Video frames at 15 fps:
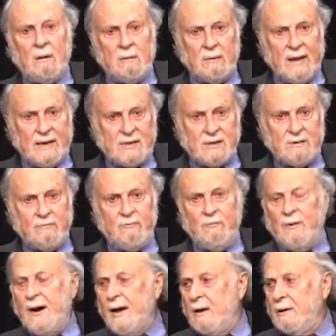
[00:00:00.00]
less
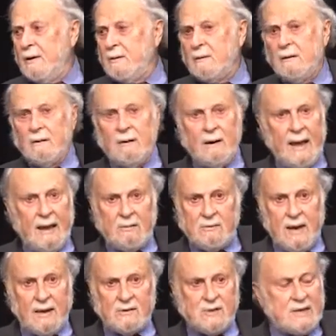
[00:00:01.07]
violent, and,
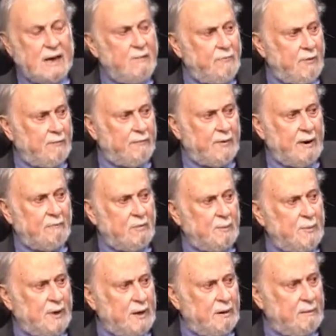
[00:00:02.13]
and safer well, have everybody.
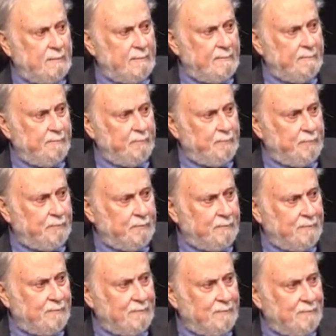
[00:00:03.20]
you ever heard of
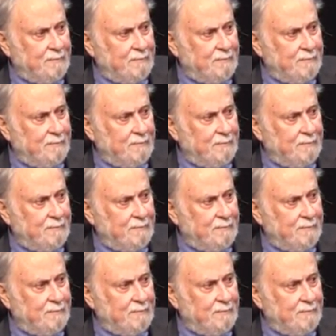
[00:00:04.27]
Citizens